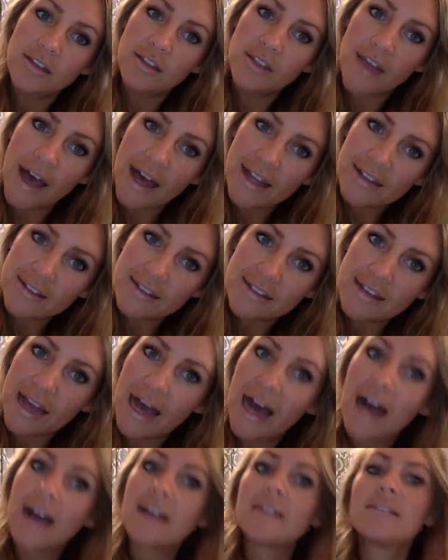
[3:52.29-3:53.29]
that's
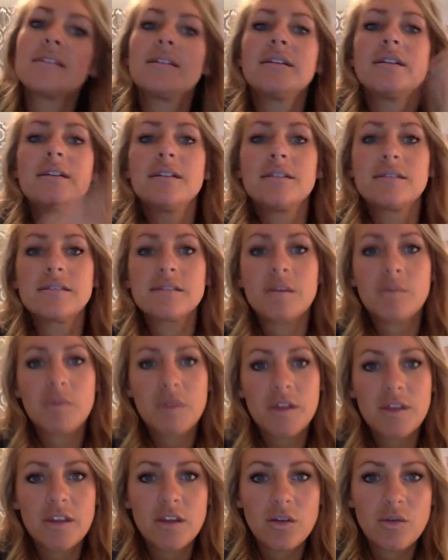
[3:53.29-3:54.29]
not
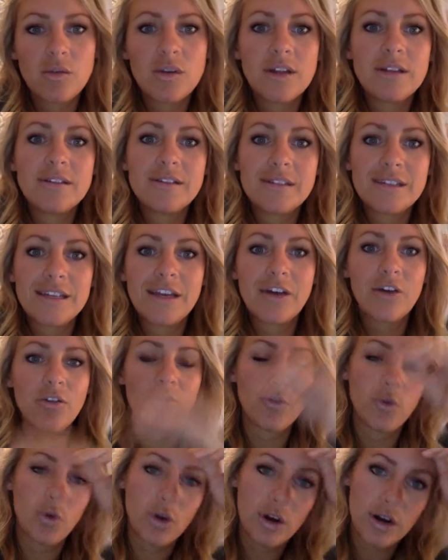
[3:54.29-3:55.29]
something that you need skill
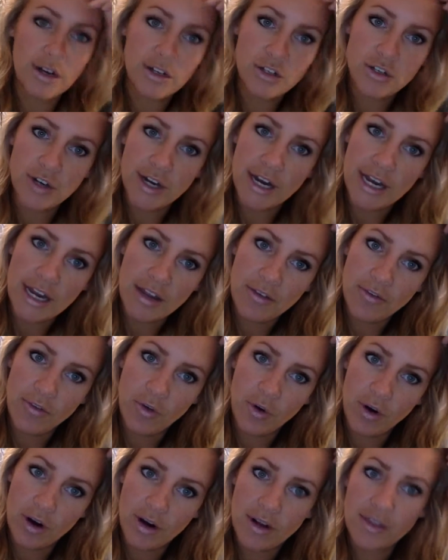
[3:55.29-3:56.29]
for and training
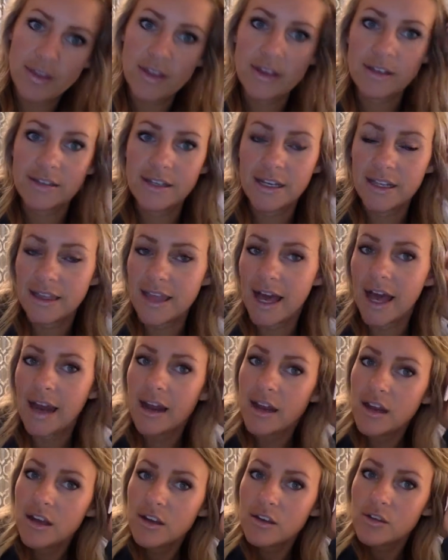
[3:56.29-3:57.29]
for and things like that.
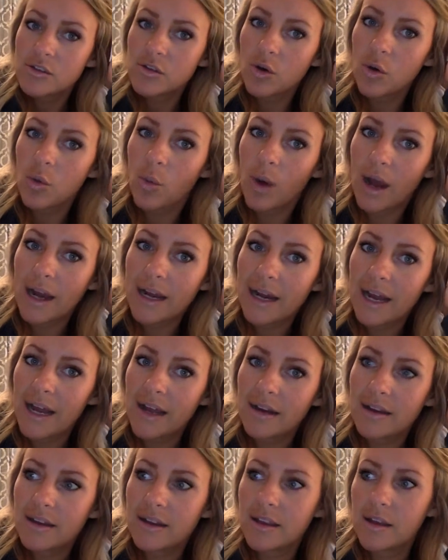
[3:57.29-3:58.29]
So why
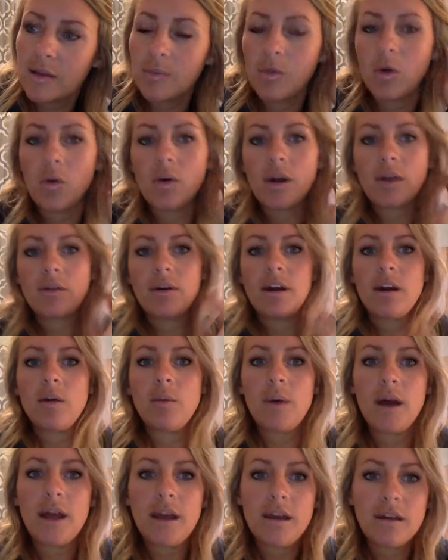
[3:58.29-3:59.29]
not get them going right
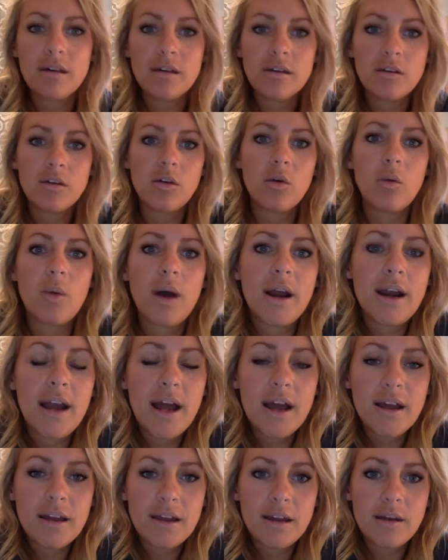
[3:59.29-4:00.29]
away? Why
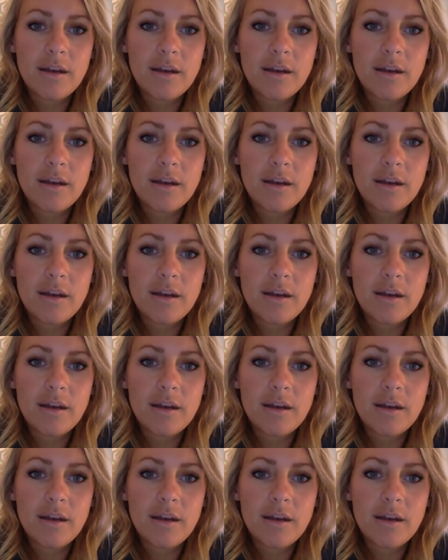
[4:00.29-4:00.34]
not get